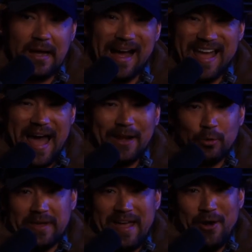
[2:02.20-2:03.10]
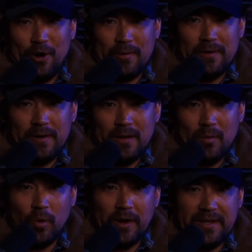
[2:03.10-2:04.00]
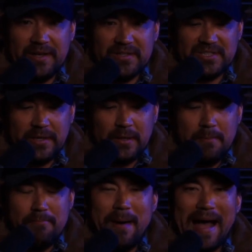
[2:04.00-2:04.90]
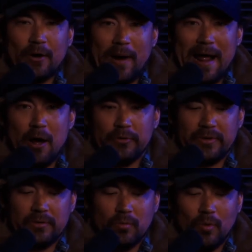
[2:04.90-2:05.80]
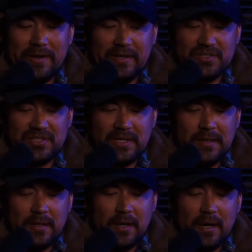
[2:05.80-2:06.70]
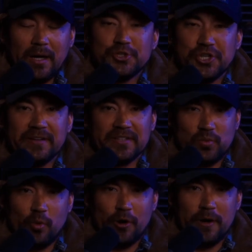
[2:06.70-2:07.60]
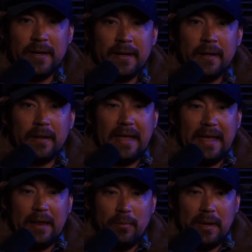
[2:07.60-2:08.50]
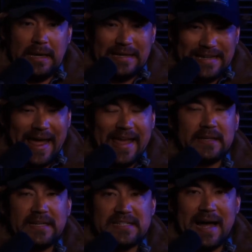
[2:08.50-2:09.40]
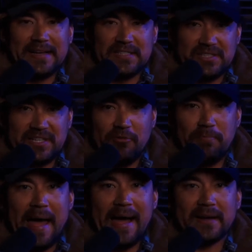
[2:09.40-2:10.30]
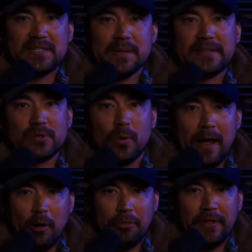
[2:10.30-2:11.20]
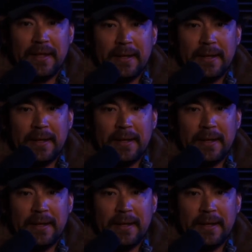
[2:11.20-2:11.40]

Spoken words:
I don't care what his background, what his agendas were. It likely ties itself back to mental health.